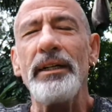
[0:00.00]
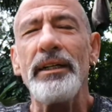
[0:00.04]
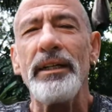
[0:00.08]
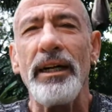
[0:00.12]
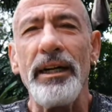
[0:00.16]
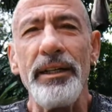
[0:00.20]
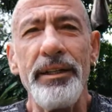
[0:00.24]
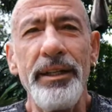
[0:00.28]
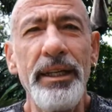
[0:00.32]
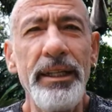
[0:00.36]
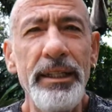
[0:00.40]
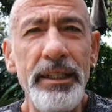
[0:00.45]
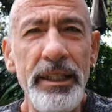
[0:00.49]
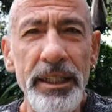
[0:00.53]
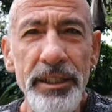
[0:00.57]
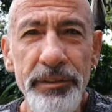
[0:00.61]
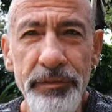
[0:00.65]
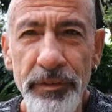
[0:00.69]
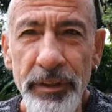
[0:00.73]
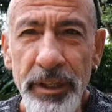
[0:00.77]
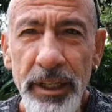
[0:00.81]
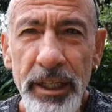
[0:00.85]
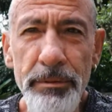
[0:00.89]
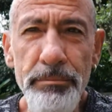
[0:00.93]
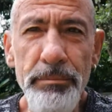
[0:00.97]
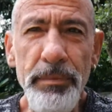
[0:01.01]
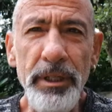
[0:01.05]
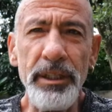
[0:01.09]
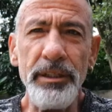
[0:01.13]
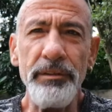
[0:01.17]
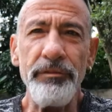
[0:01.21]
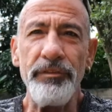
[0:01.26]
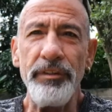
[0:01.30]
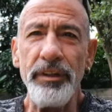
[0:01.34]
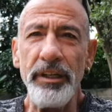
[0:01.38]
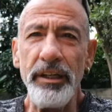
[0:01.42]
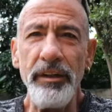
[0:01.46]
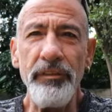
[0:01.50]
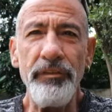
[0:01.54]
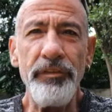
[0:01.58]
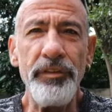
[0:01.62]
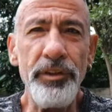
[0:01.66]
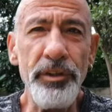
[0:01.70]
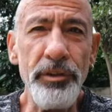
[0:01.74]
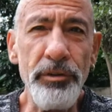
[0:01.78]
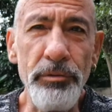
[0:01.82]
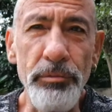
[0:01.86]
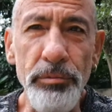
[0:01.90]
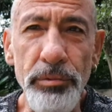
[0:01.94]
I think there's very
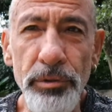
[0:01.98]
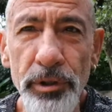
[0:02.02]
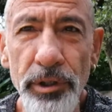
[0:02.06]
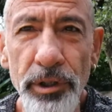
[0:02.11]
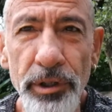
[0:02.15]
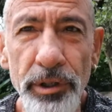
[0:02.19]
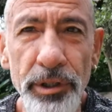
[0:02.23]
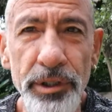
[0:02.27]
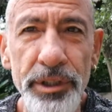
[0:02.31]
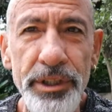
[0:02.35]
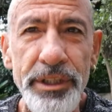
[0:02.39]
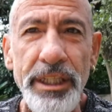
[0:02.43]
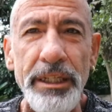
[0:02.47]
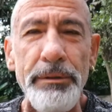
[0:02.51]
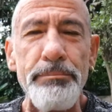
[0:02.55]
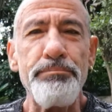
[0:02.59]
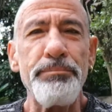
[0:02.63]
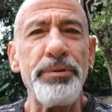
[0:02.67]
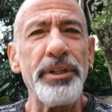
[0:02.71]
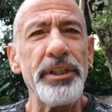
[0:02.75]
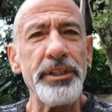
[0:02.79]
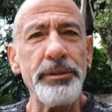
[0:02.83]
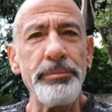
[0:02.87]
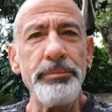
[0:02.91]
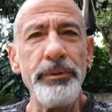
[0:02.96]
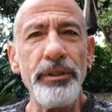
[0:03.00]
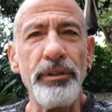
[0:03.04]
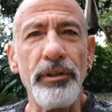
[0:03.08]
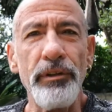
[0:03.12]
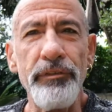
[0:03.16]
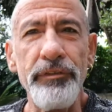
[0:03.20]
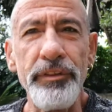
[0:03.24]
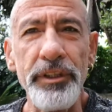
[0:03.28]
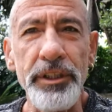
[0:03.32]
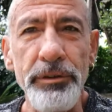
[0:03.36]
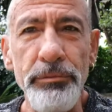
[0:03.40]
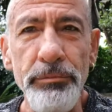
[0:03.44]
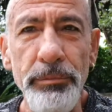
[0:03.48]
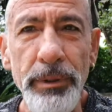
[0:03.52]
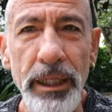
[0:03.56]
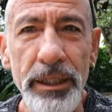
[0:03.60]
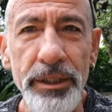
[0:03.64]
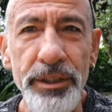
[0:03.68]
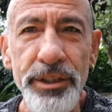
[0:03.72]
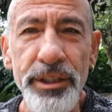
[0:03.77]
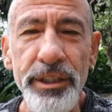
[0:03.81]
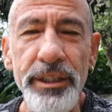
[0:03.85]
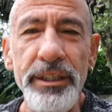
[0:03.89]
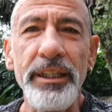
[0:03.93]
few words that piss me off as
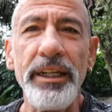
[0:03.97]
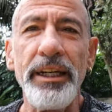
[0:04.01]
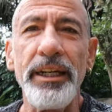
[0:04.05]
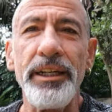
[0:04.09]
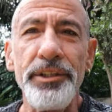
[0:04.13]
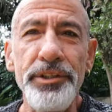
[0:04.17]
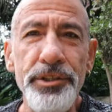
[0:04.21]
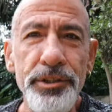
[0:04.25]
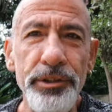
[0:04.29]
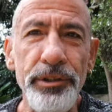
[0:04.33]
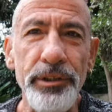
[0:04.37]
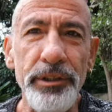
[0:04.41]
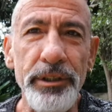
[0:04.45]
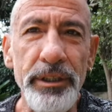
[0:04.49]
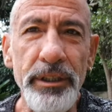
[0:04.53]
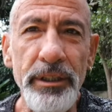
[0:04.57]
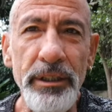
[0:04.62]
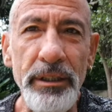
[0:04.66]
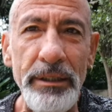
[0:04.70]
much as should.